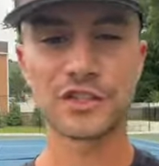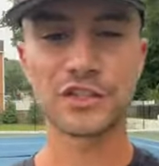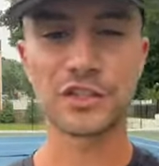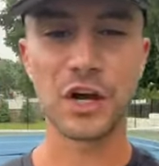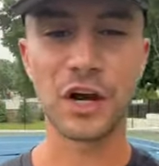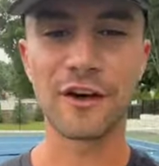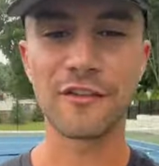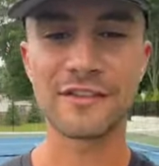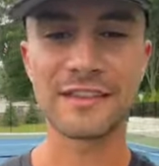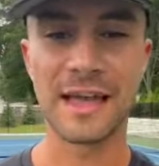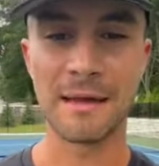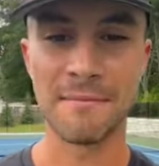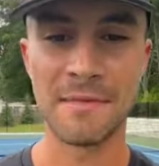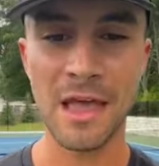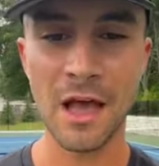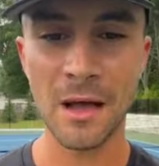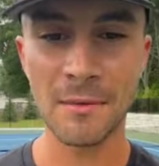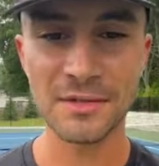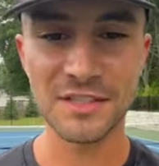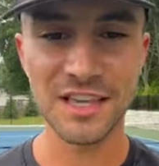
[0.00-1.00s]
serve tip.
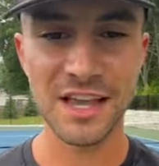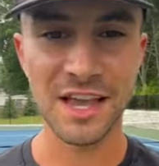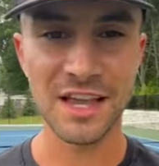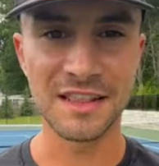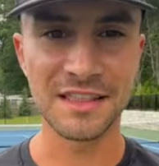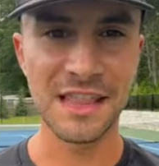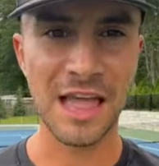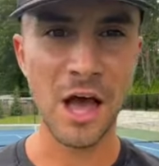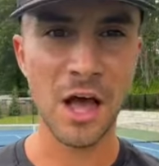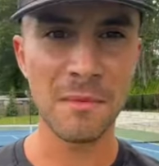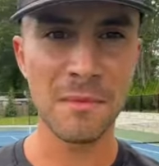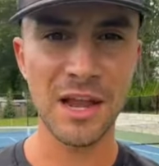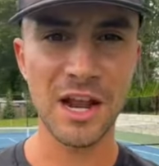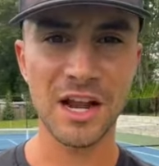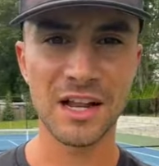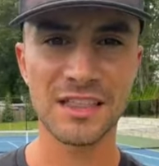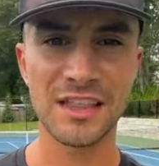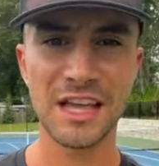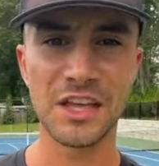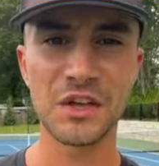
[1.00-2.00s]
Now I'm saying, now I'm
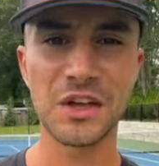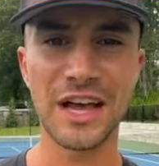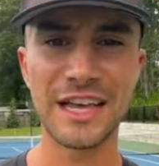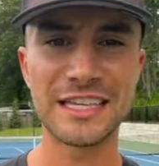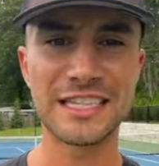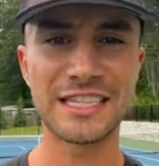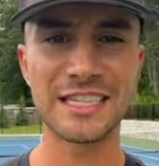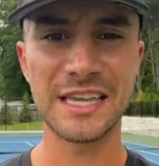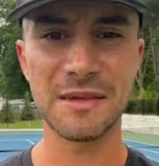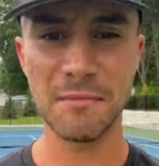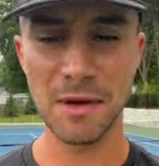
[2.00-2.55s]
hearing that you guys